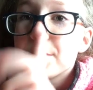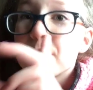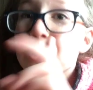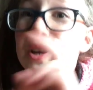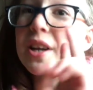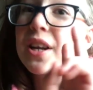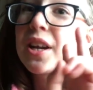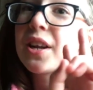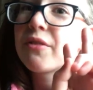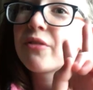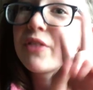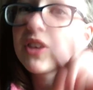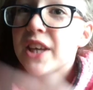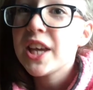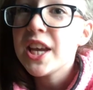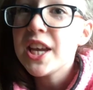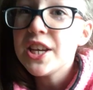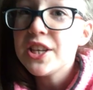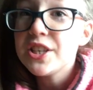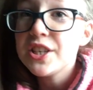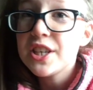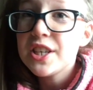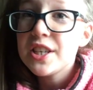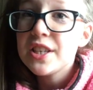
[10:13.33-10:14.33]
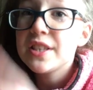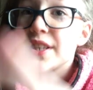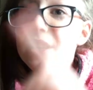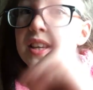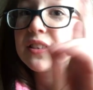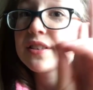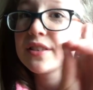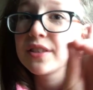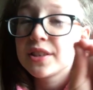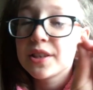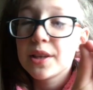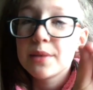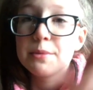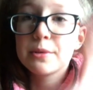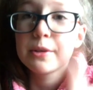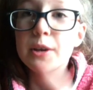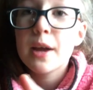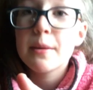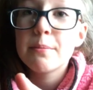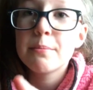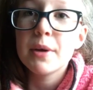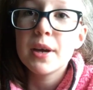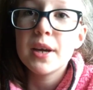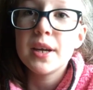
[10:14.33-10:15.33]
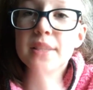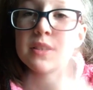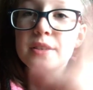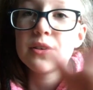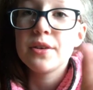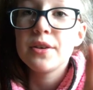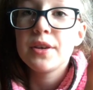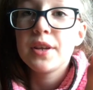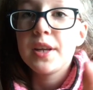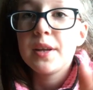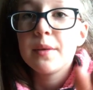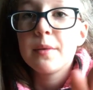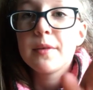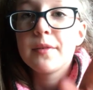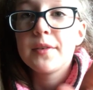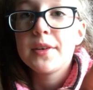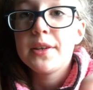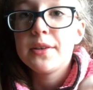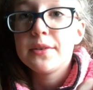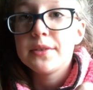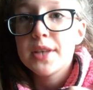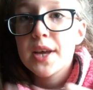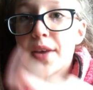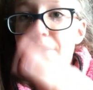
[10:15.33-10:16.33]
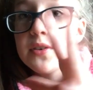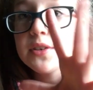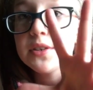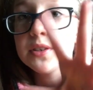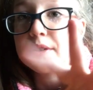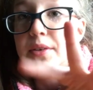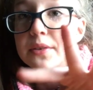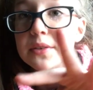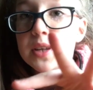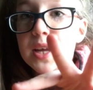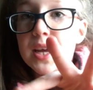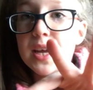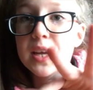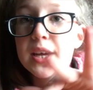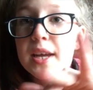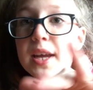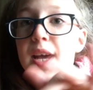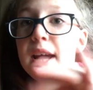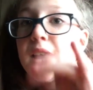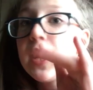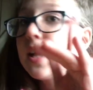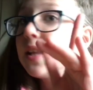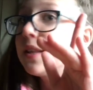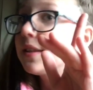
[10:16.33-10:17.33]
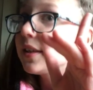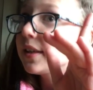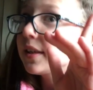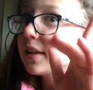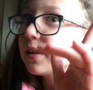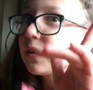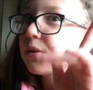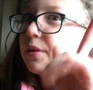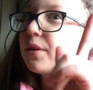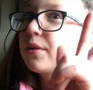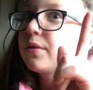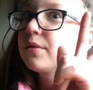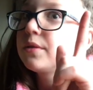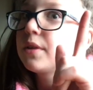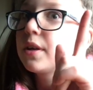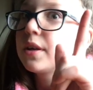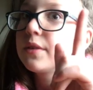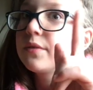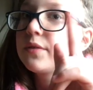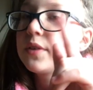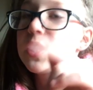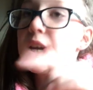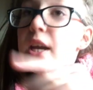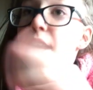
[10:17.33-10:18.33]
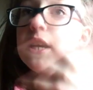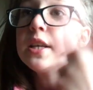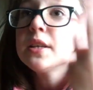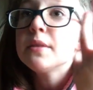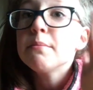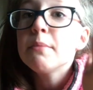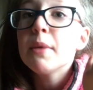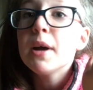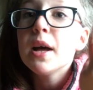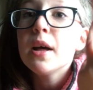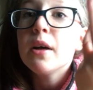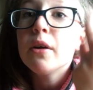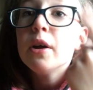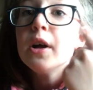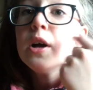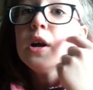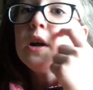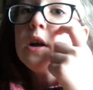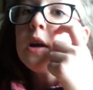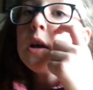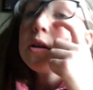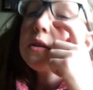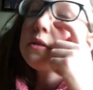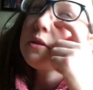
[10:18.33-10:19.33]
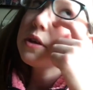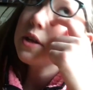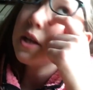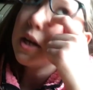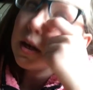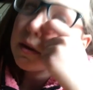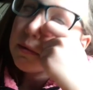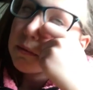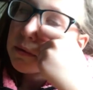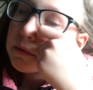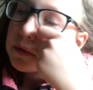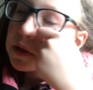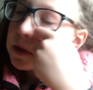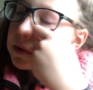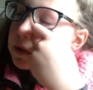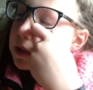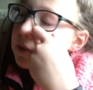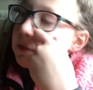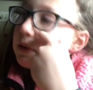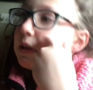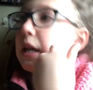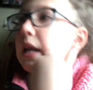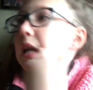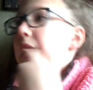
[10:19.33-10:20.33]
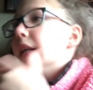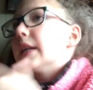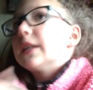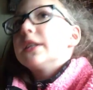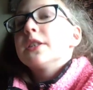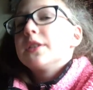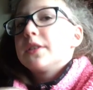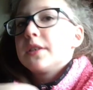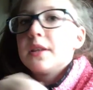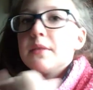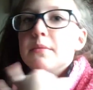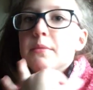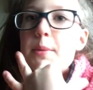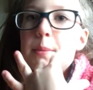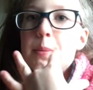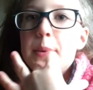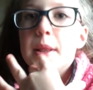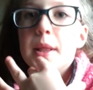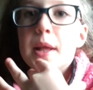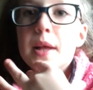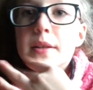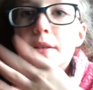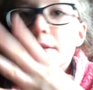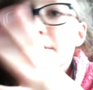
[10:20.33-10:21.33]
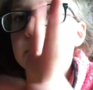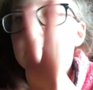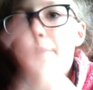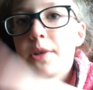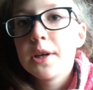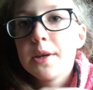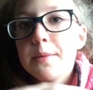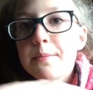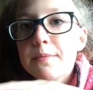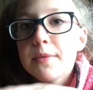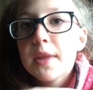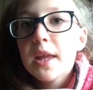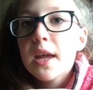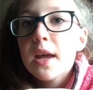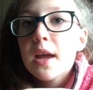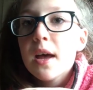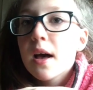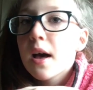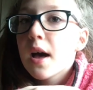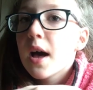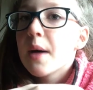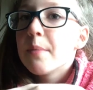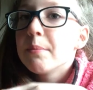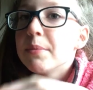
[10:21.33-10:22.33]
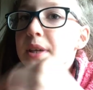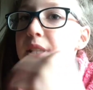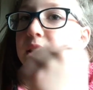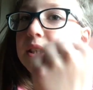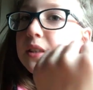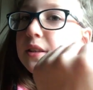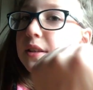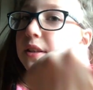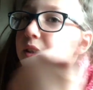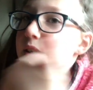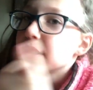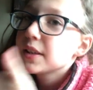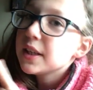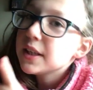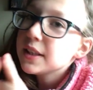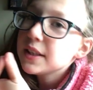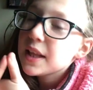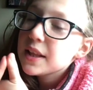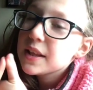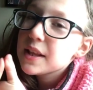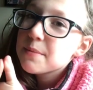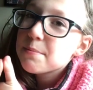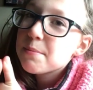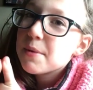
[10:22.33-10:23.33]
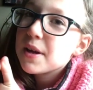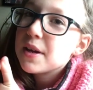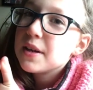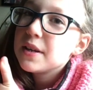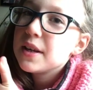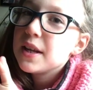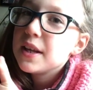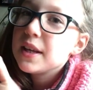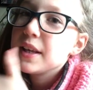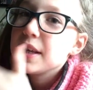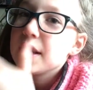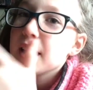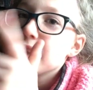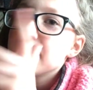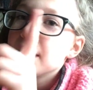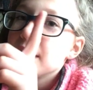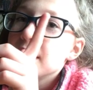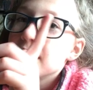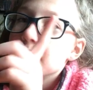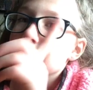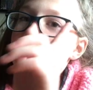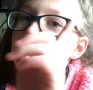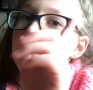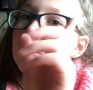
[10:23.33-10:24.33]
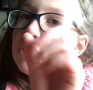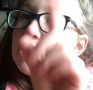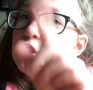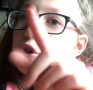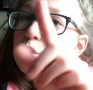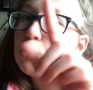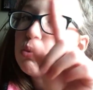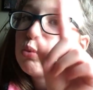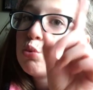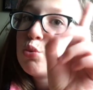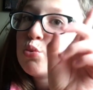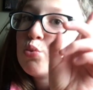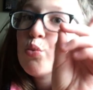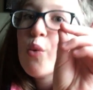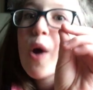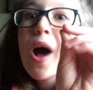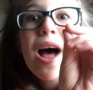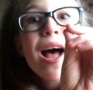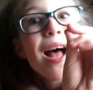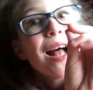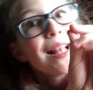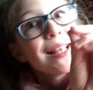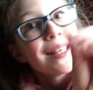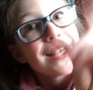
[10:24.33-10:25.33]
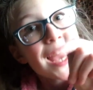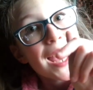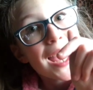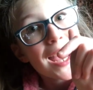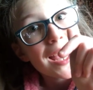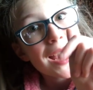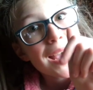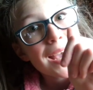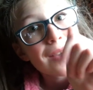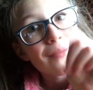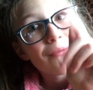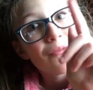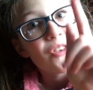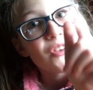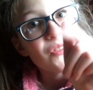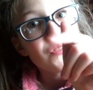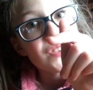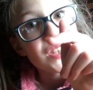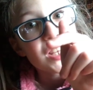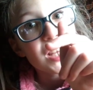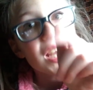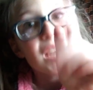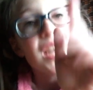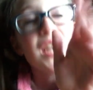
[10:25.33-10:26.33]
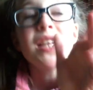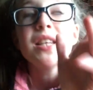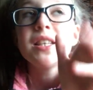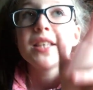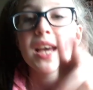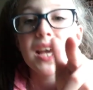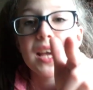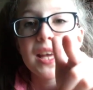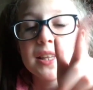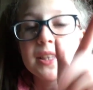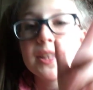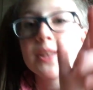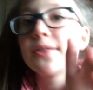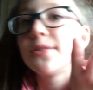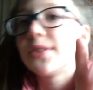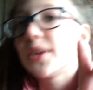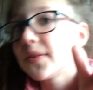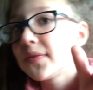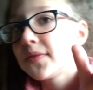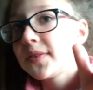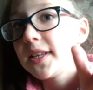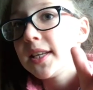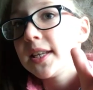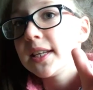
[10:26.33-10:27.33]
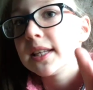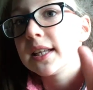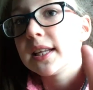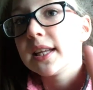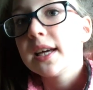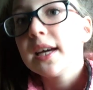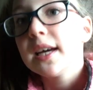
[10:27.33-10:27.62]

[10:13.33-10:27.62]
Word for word: turn on notifications, next to the subscribe button so you can hear my videos every single day. It's like a little notification bell so you can hear my videos every day. I just repeat that, so I'm sorry. Um, please click that like button and get this video to 10, 15, 10 to 15